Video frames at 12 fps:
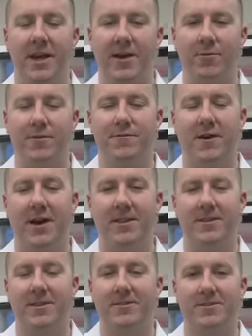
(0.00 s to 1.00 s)
And we
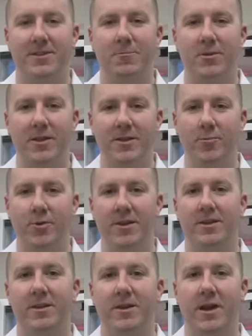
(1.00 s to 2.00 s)
find that typically
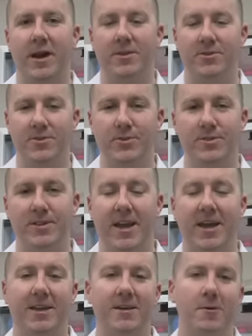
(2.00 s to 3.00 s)
when the tooth
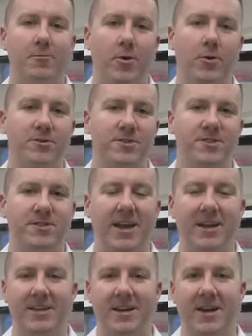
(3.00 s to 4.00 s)
decay approaches
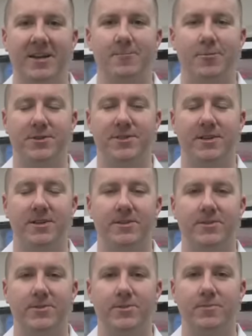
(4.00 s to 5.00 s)
80-90% of
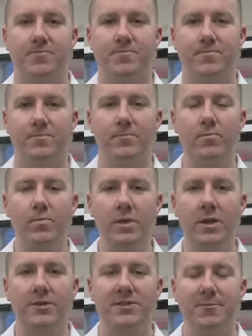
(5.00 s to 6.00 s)
the tooth,
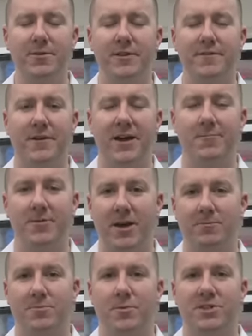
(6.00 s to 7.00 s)
typically find it
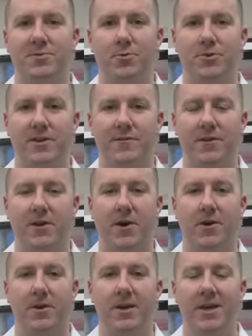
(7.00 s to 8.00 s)
becomes much more
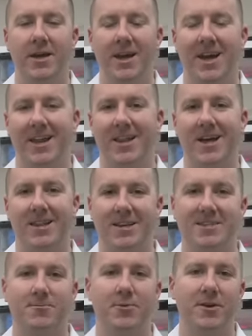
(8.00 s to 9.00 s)
difficult and a lot
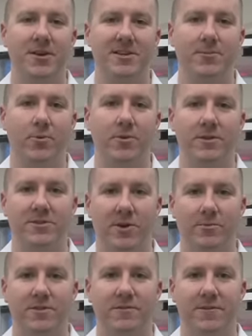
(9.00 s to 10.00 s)
less predictable in
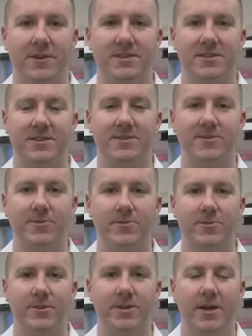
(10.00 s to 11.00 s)
terms of fixing the
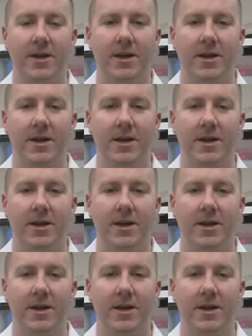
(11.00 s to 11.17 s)
tooth.